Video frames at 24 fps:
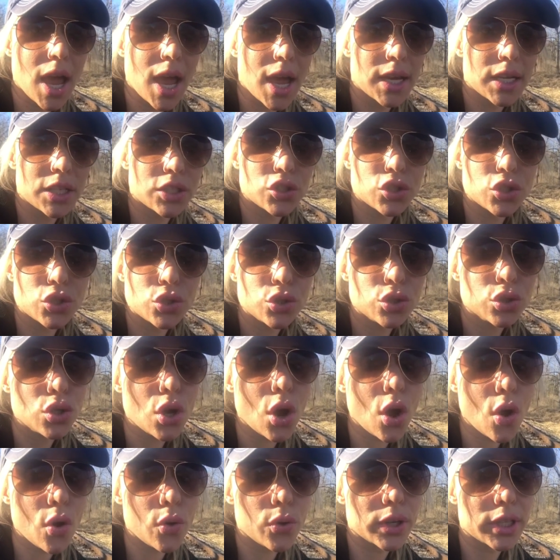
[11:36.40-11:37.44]
and it's
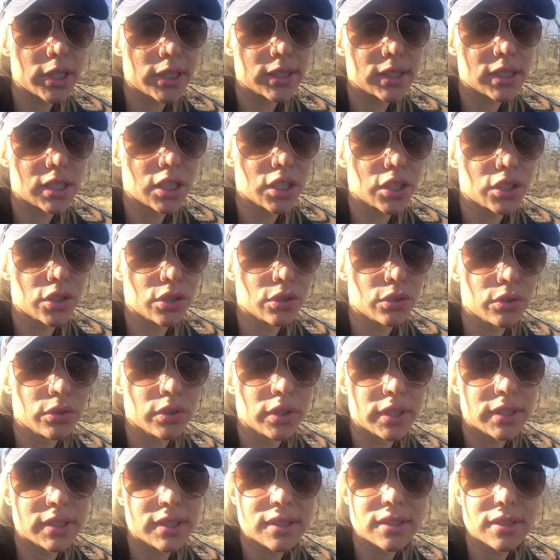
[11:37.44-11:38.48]
so easy to do.
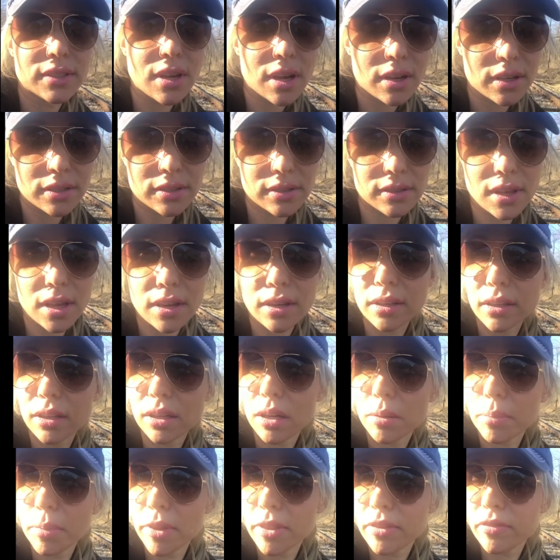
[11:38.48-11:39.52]
It sucks setting it
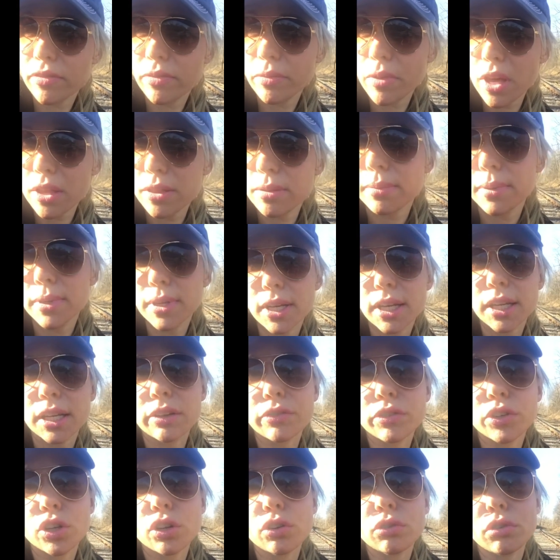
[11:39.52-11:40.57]
up at the beginning
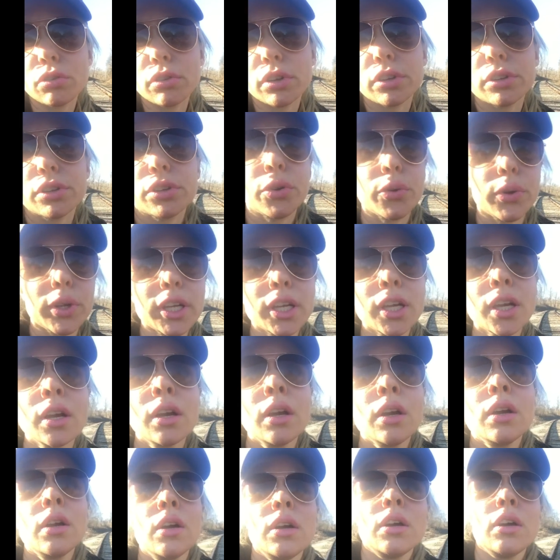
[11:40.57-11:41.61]
if you don't know what you're doing,
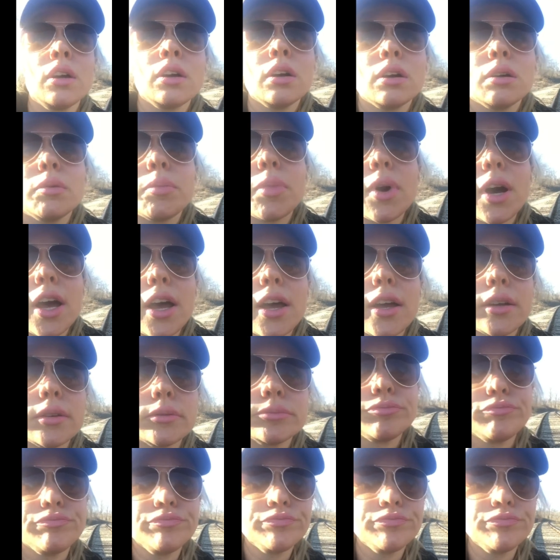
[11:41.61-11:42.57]
but